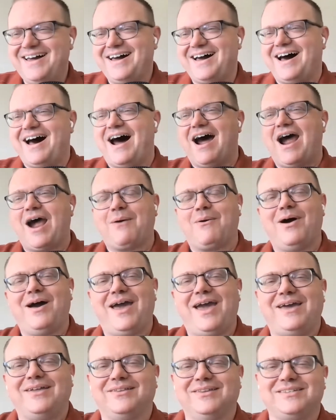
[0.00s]
All right. Well,
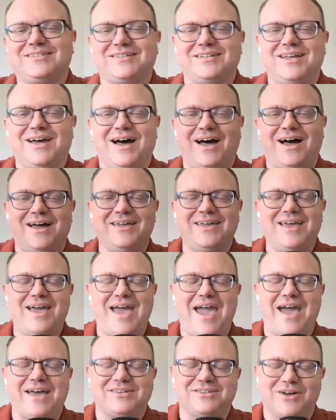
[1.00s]
hey, listen. Uh,
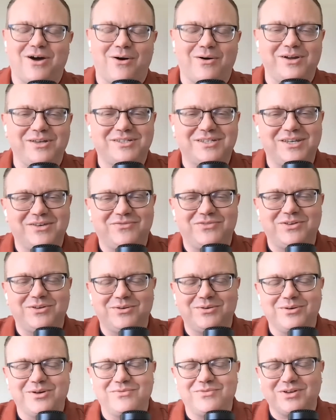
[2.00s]
as always, if
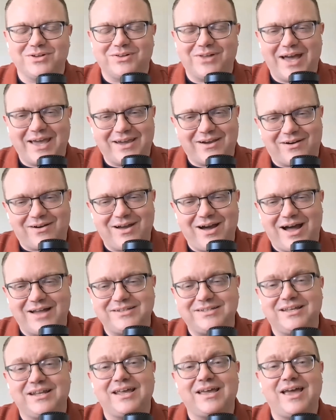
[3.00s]
you if you like our
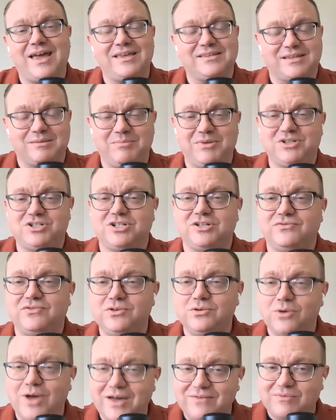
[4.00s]
content, as I mentioned, if
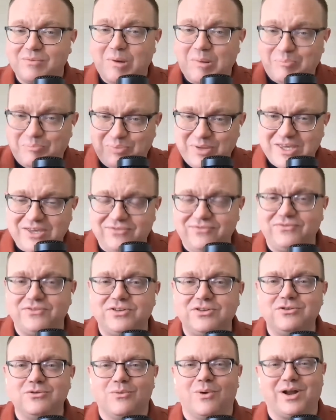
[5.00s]
you have a beef
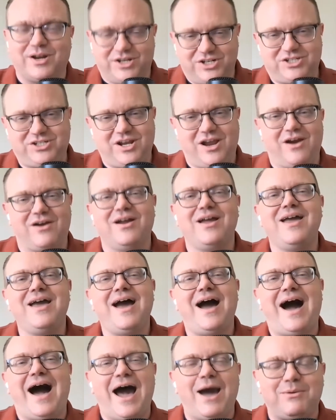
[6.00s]
you want to share,
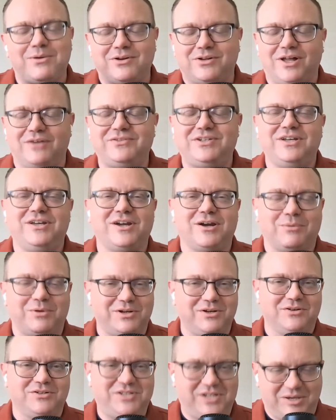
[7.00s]
yeah. I would love to hear what
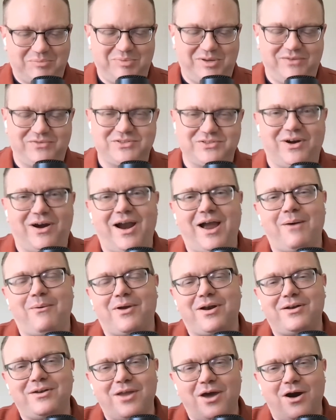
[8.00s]
your tech beefs are. I
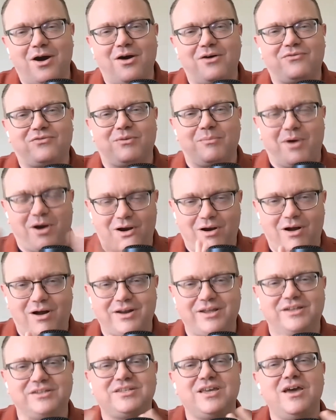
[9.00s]
want to know from our
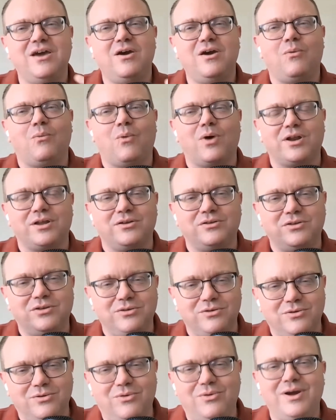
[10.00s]
audience what do
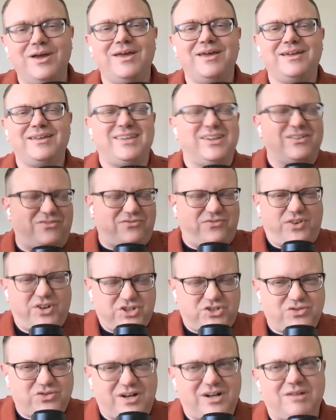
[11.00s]
you get
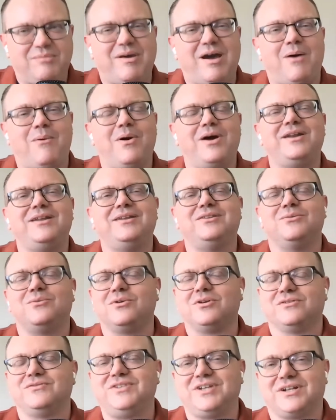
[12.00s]
frustrated about what in the
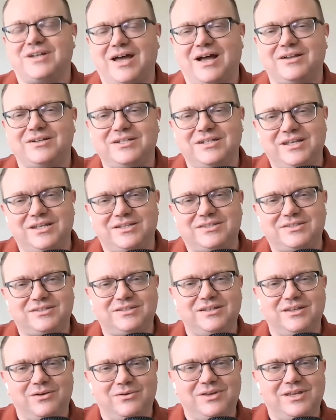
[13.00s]
world technology gets
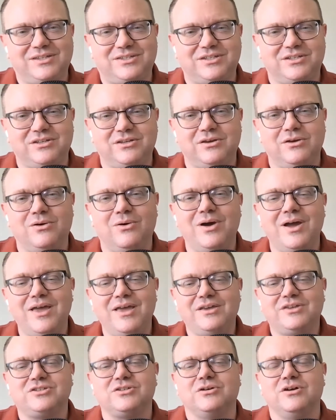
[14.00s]
you know gets at you
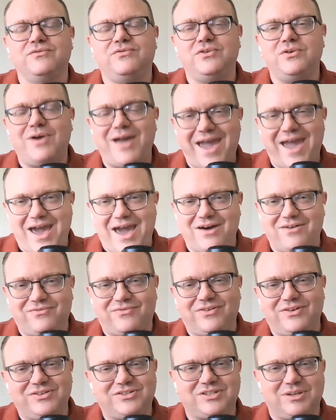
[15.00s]
so if you have
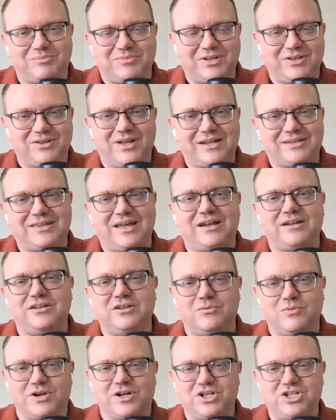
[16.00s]
something like that and
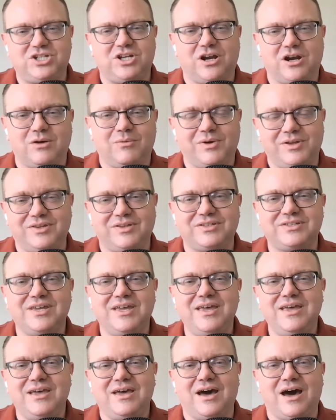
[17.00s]
you want to share it with us
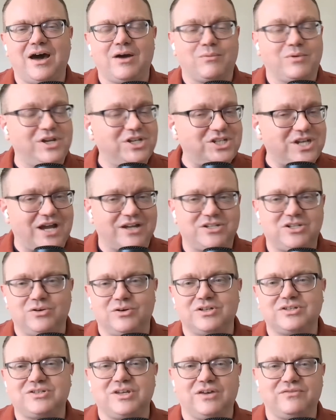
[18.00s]
uh, reach out to
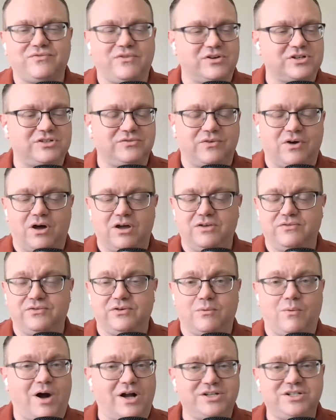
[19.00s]
us uh, first of all if
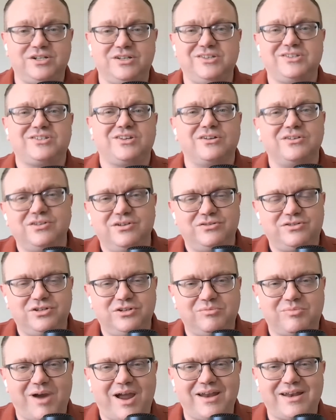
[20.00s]
you're watching this on
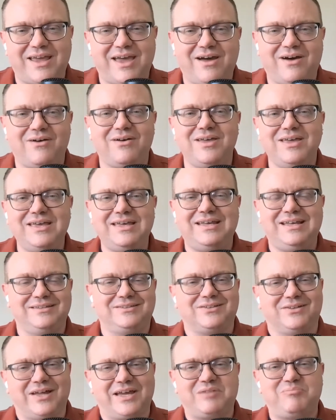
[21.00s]
youtube right now hit
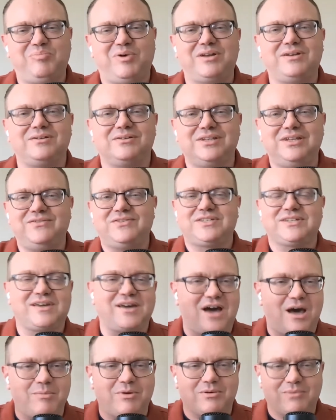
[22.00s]
the like button leave us a
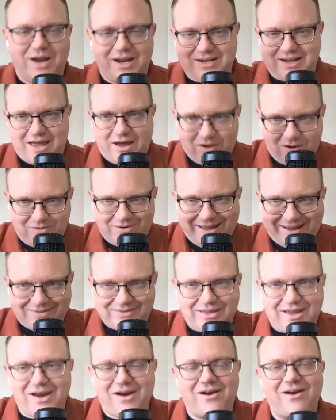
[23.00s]
comment right now go down
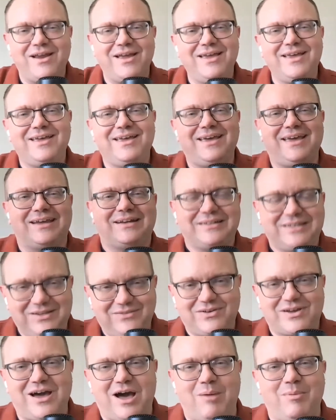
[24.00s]
there and leave
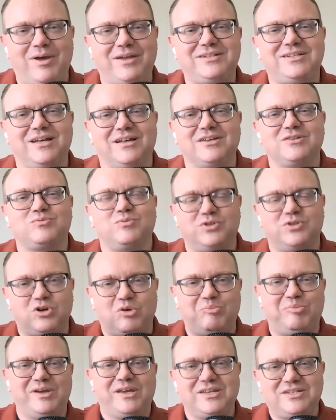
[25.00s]
a comment. Tell us what your
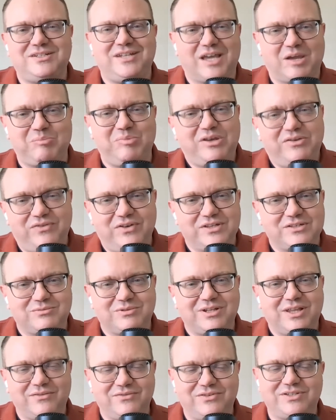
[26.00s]
biggest tech beef is.
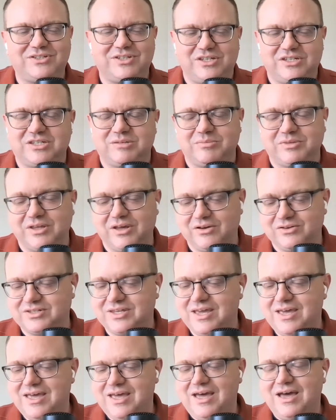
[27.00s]
We'd love to see some of those.
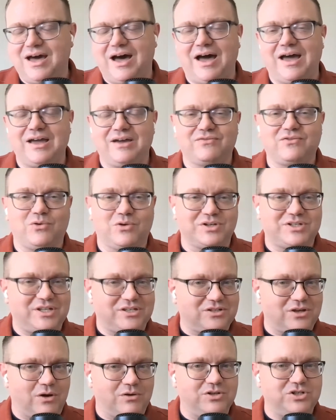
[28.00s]
Uh, of course,
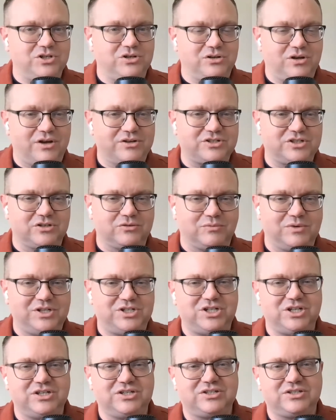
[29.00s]
as always, you can also
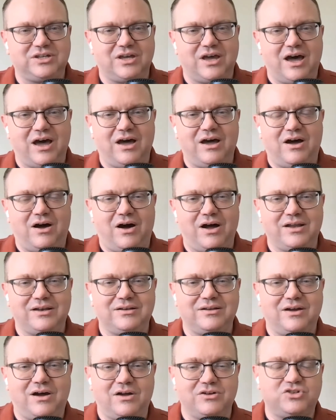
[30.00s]
reach us uh,
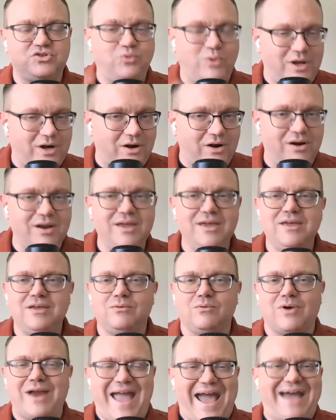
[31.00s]
on on Twitter.
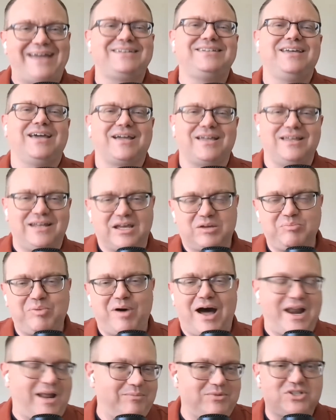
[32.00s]
We're at TEConnect
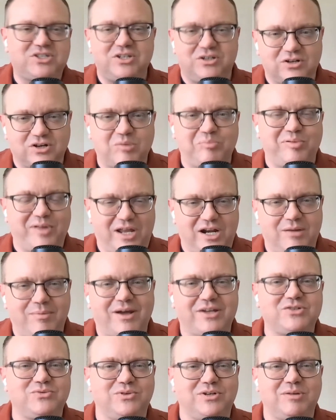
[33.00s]
Pod. I'm just sitting here complaining
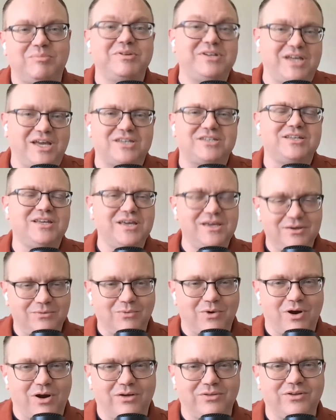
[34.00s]
about Twitter, but yes,
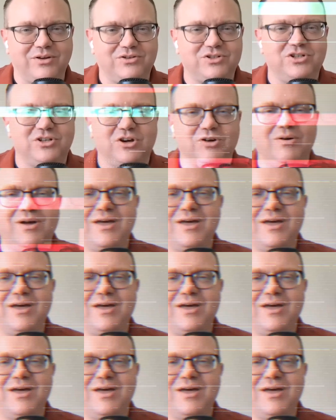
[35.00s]
we're on there too.